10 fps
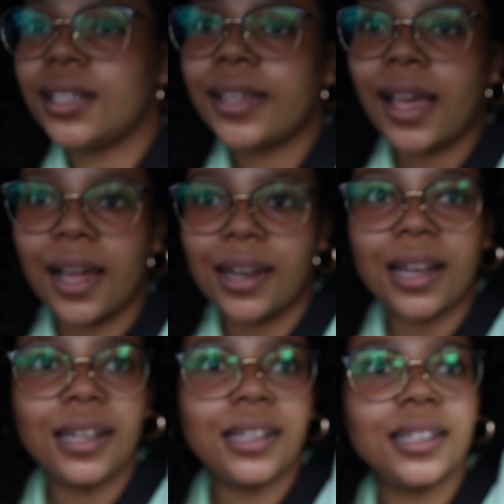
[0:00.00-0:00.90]
yeah
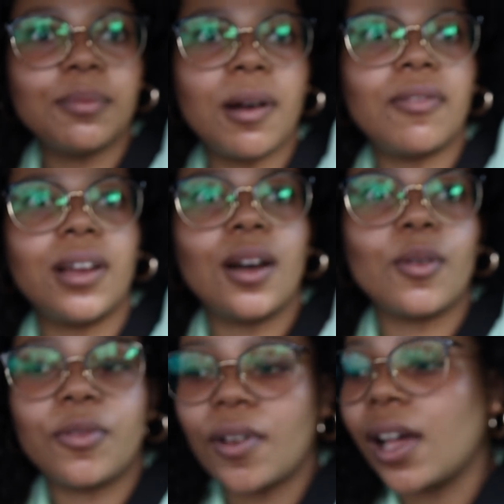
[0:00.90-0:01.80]
luckily
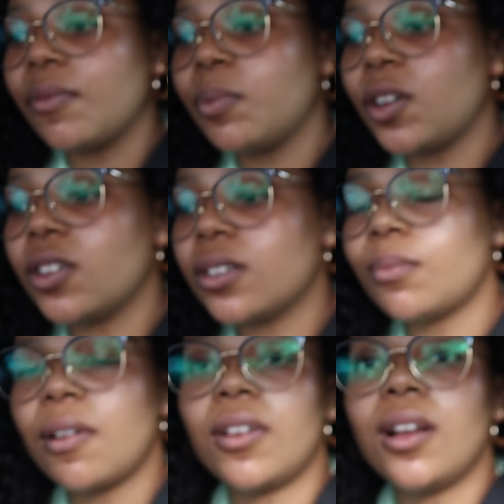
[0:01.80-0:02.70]
bavalango 5 because
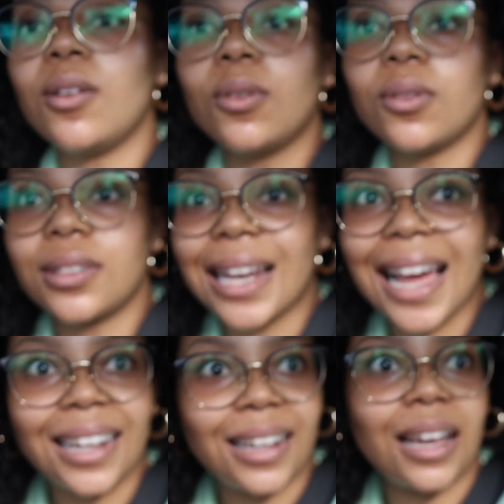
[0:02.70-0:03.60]
bavalango
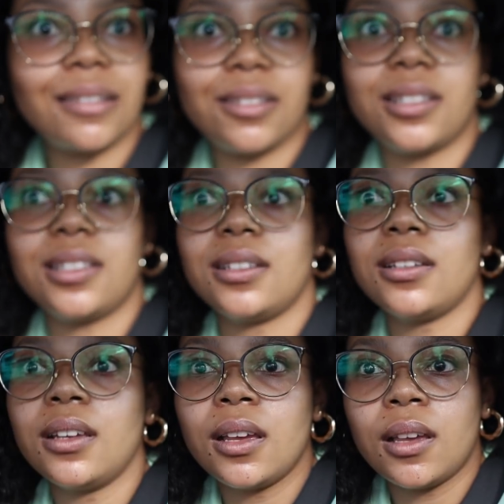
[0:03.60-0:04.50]
9 actually
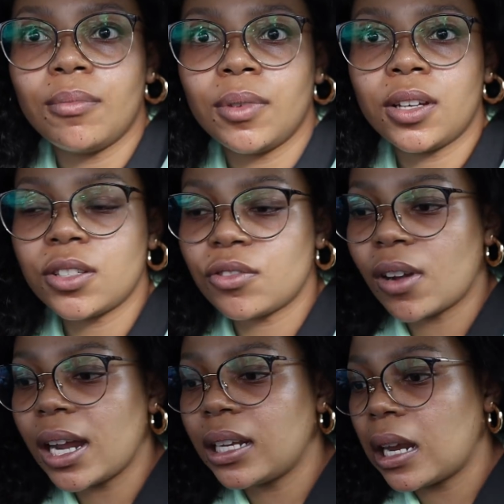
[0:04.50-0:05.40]
because
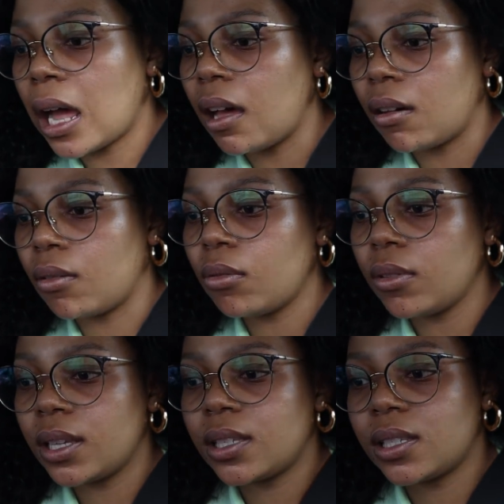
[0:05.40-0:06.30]
right now
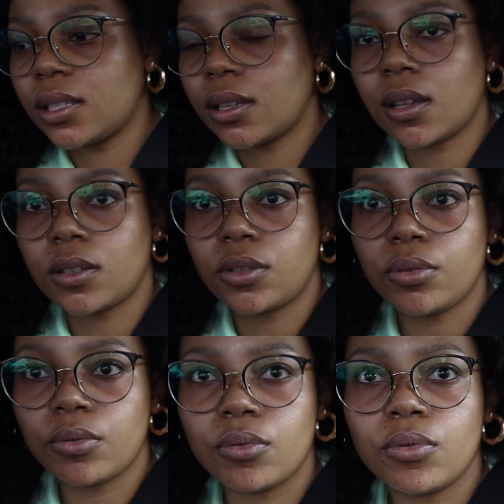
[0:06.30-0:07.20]
it's
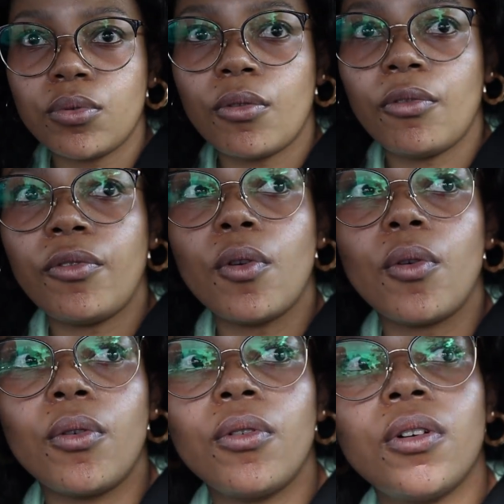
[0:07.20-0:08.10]
two four
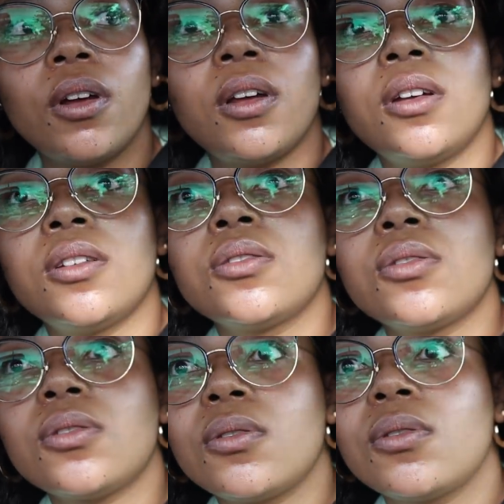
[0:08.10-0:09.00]

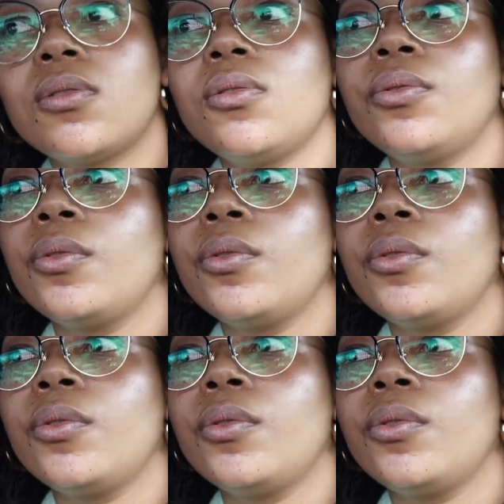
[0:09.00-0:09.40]
so